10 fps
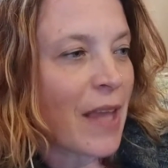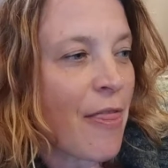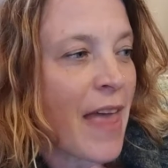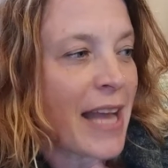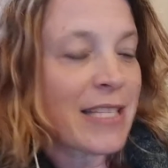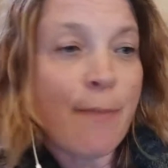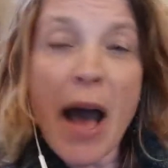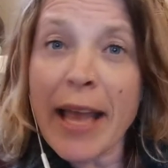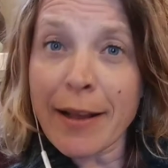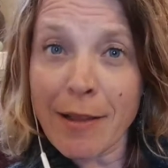That's
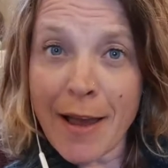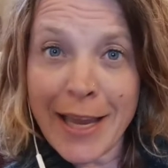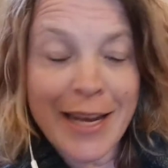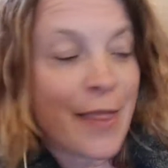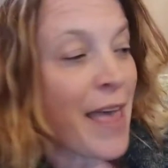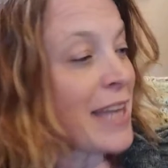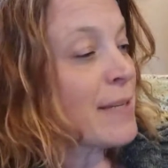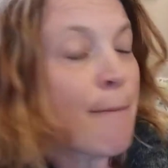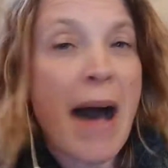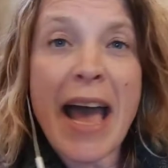my client,
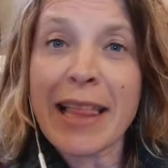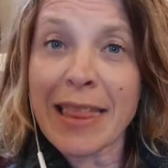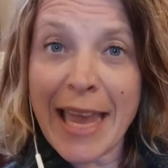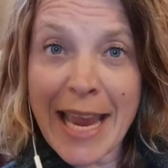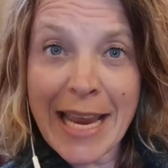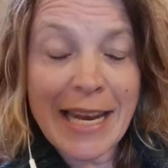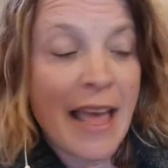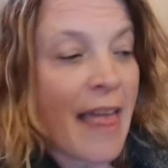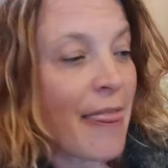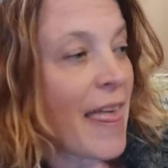that's my lane,
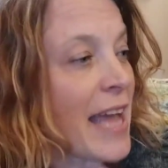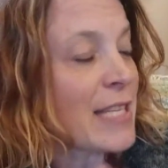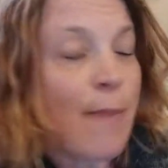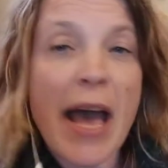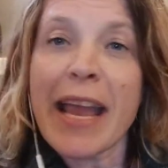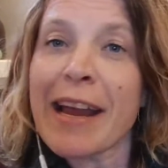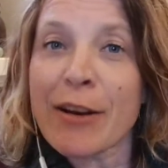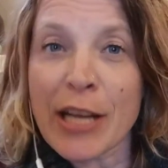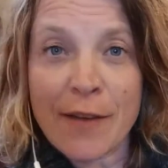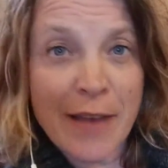that's my
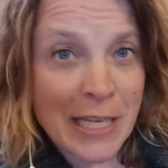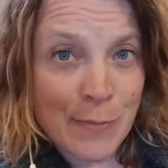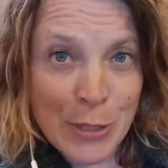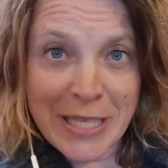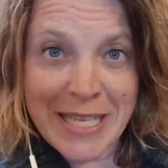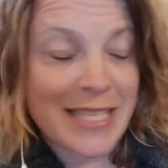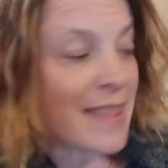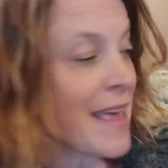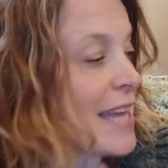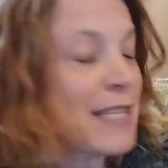area of expertise,
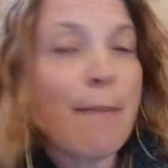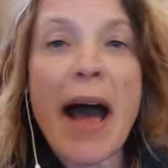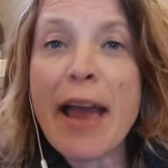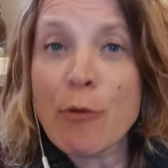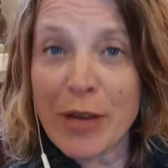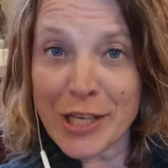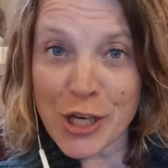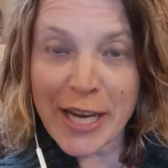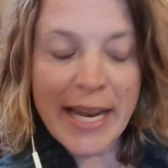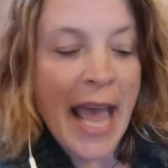that's my
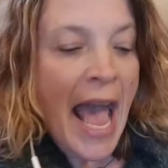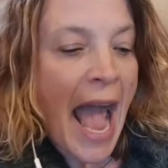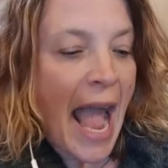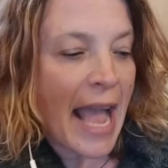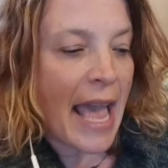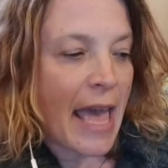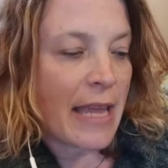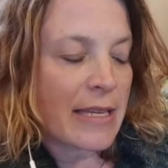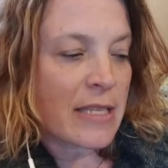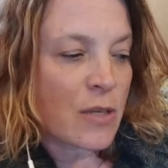region.
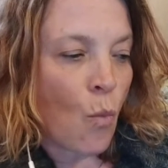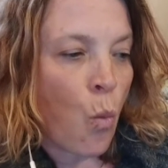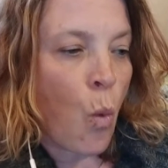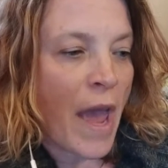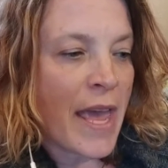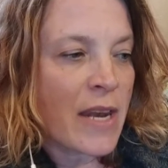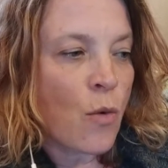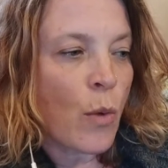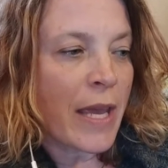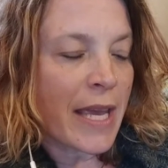And
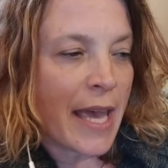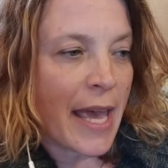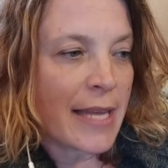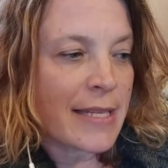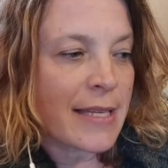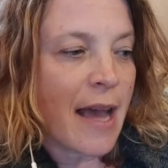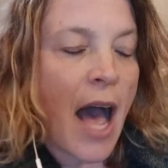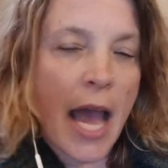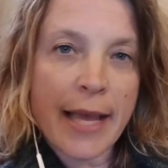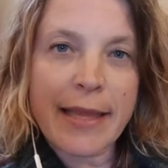when we get
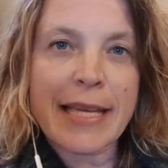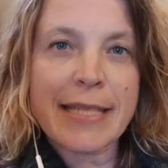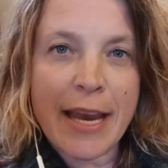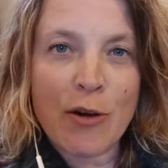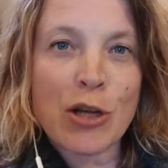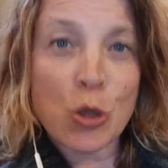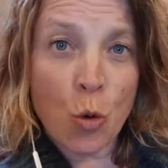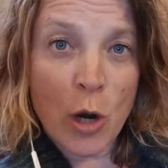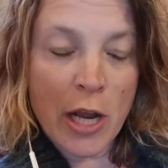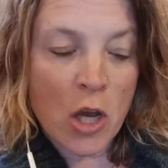highly
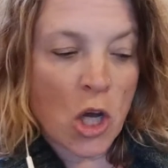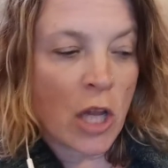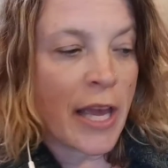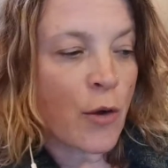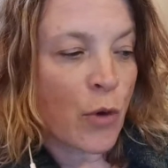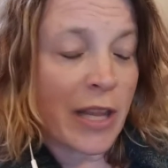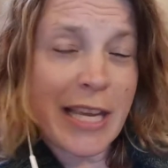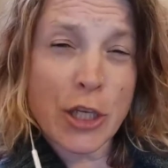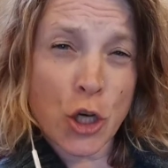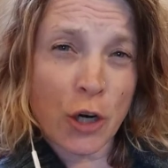territorial and
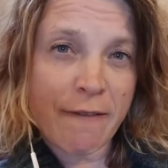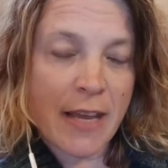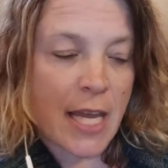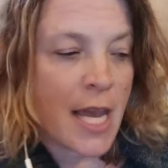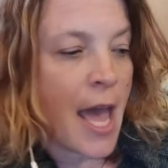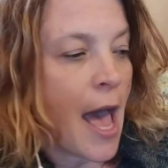really turfy,